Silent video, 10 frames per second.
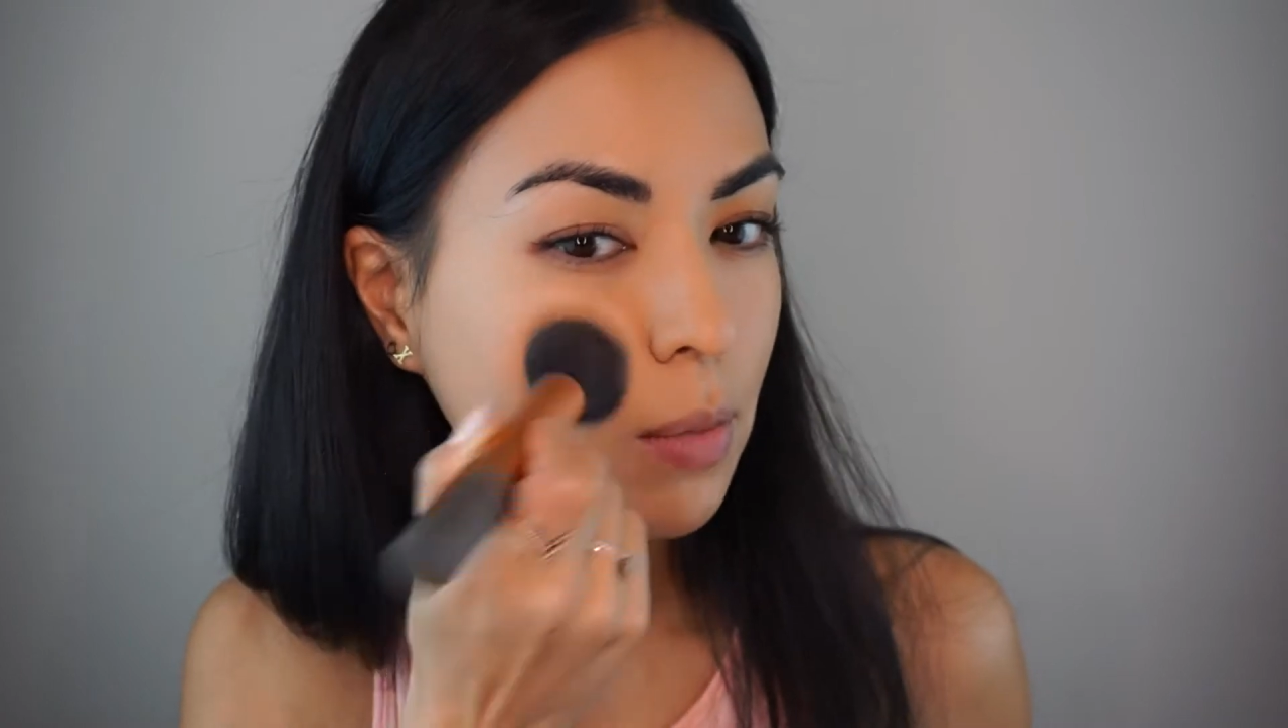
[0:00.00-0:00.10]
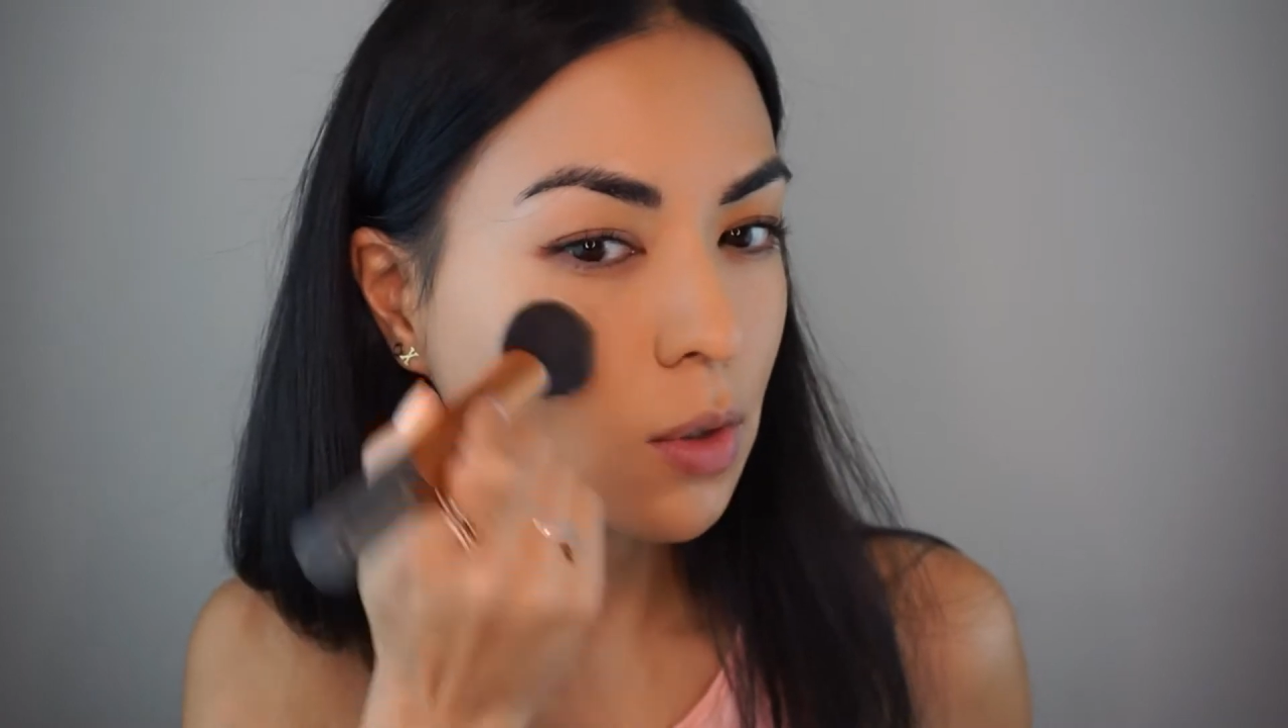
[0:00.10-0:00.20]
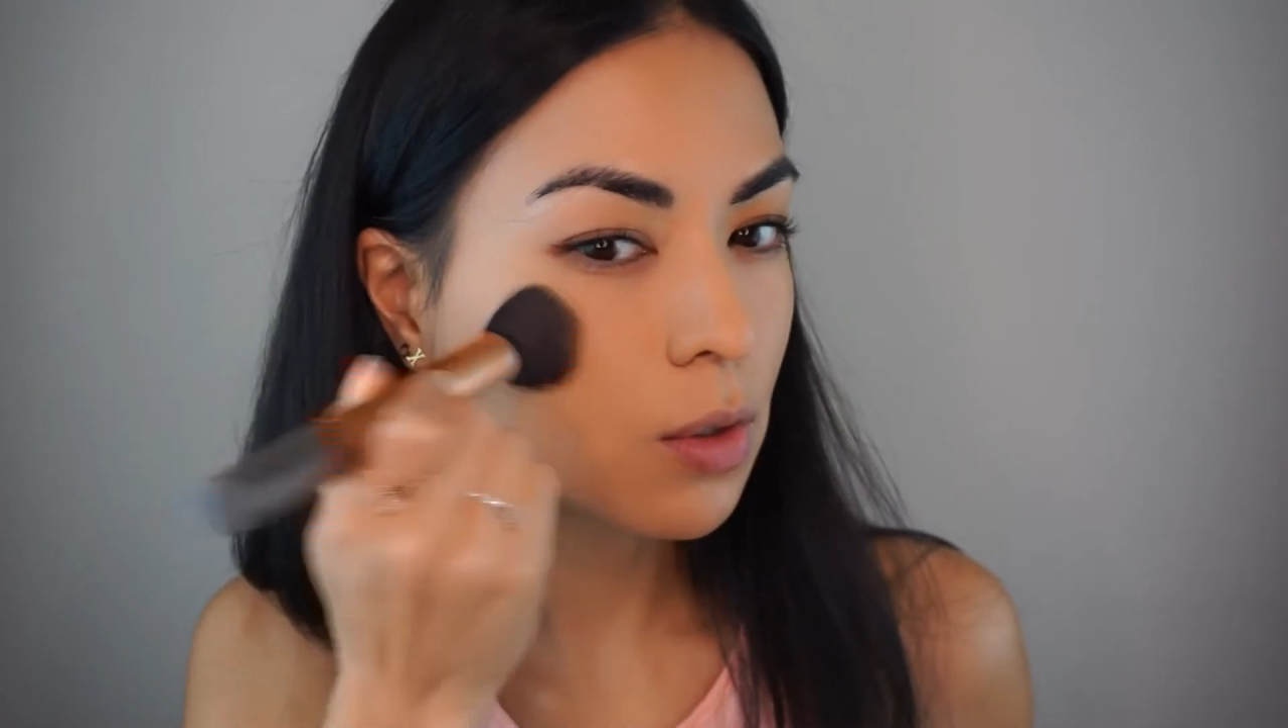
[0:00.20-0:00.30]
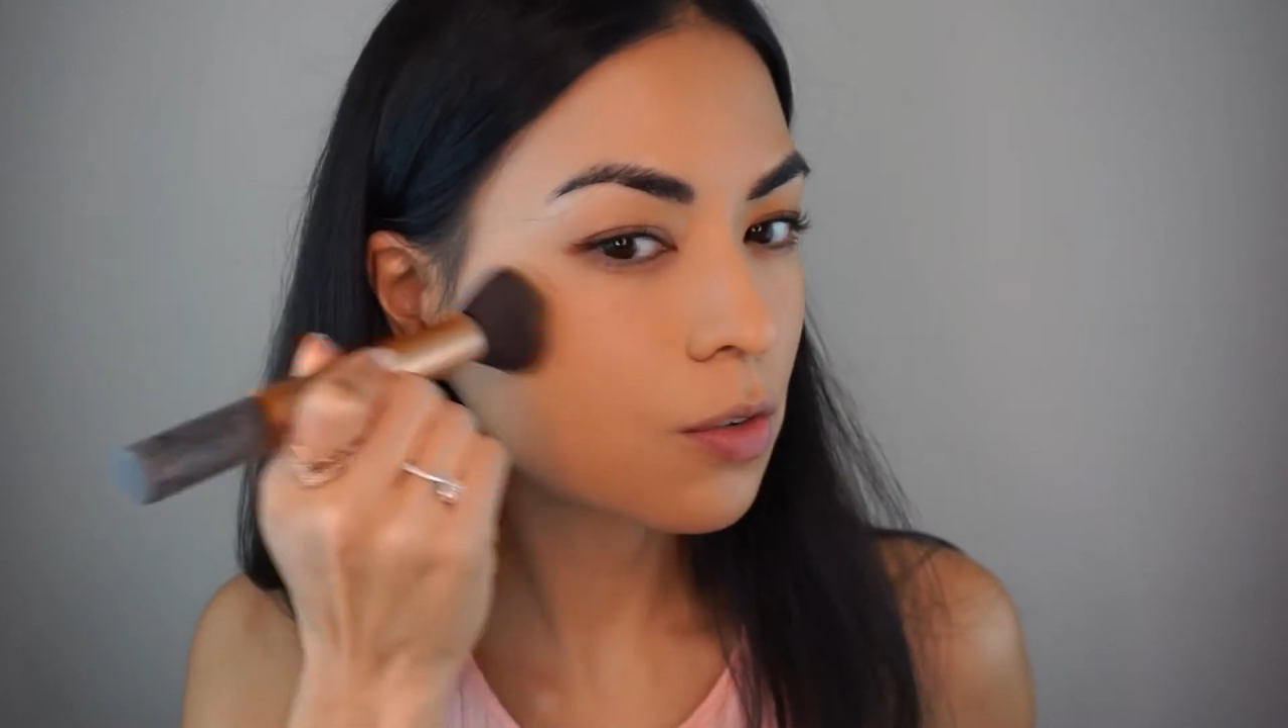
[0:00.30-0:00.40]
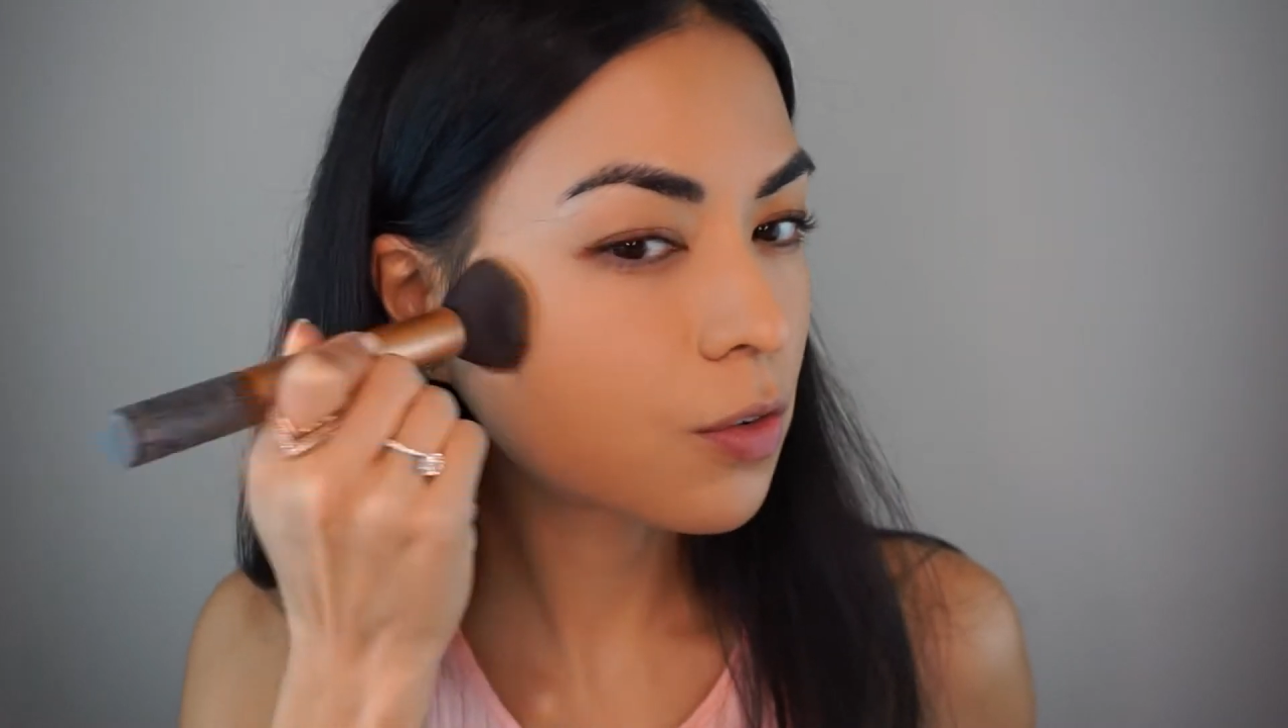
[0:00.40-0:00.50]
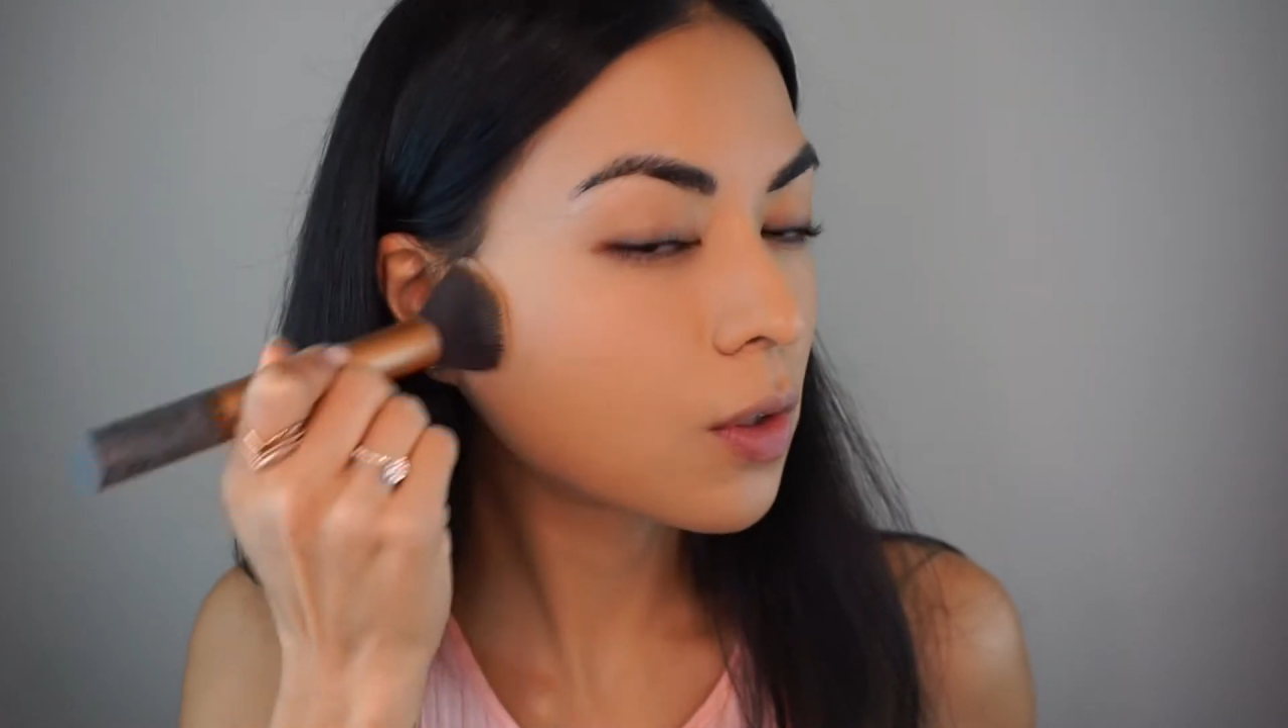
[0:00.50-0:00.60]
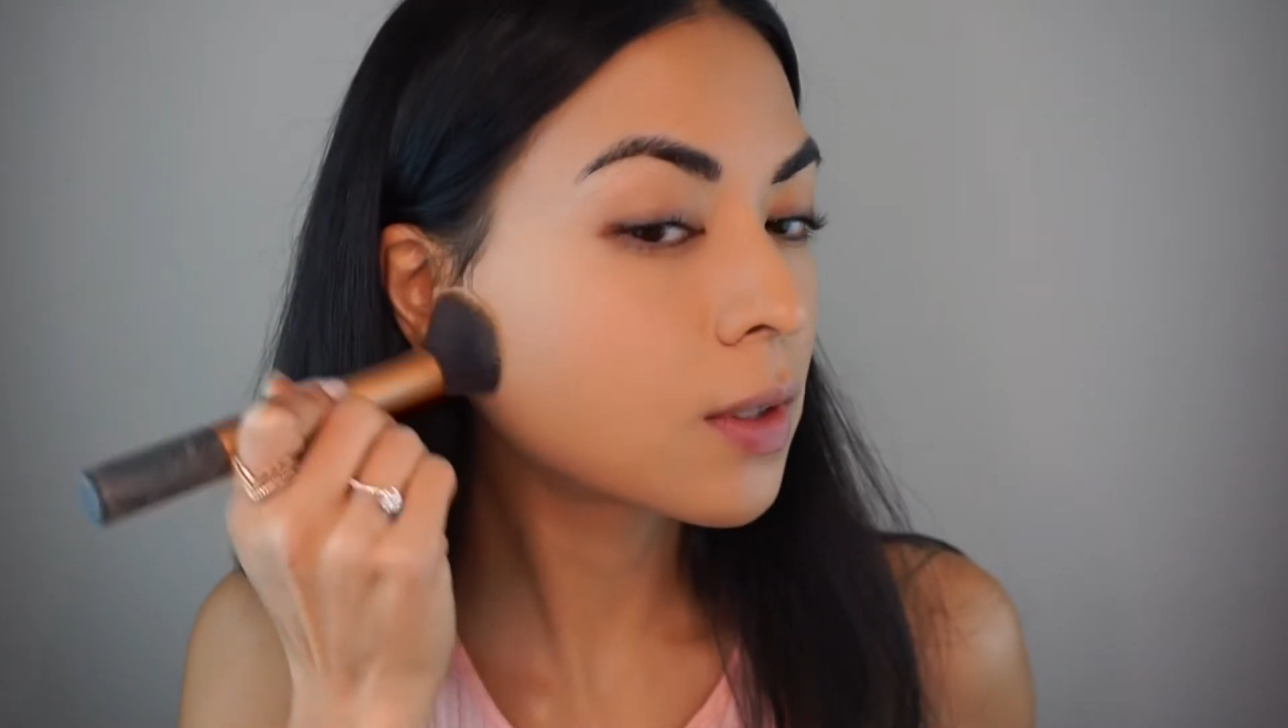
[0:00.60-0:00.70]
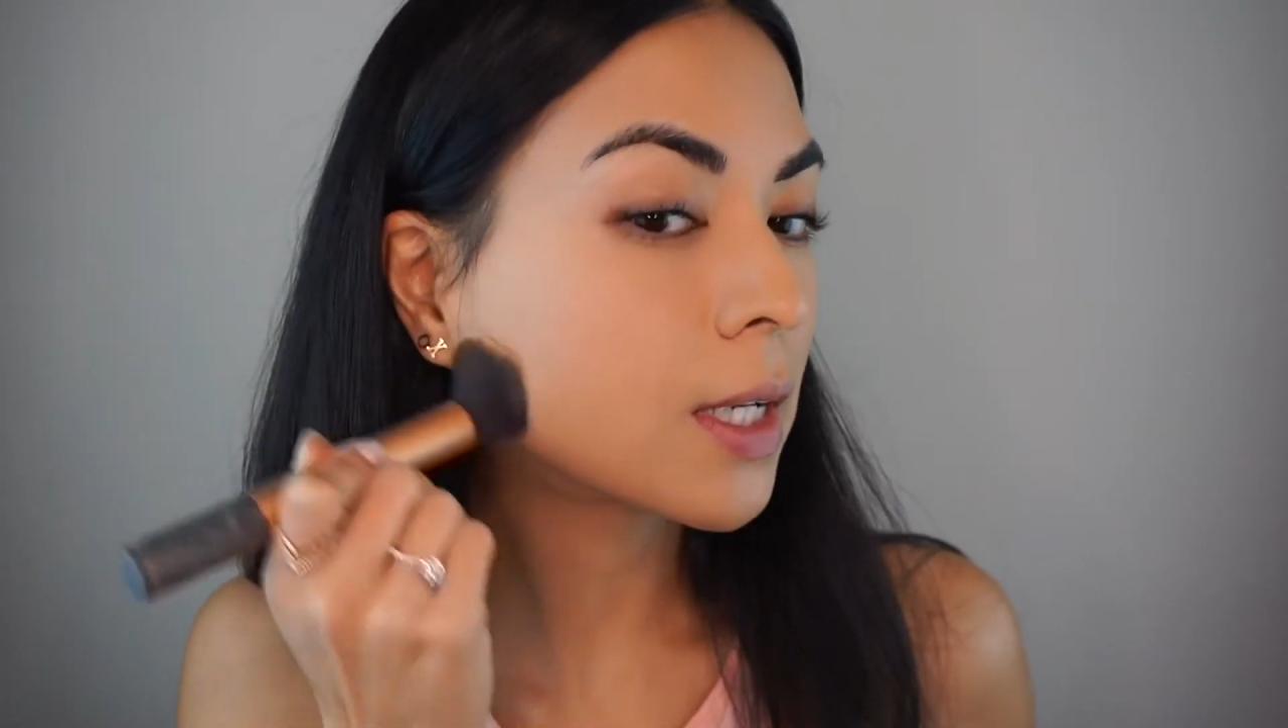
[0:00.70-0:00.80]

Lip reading: beautiful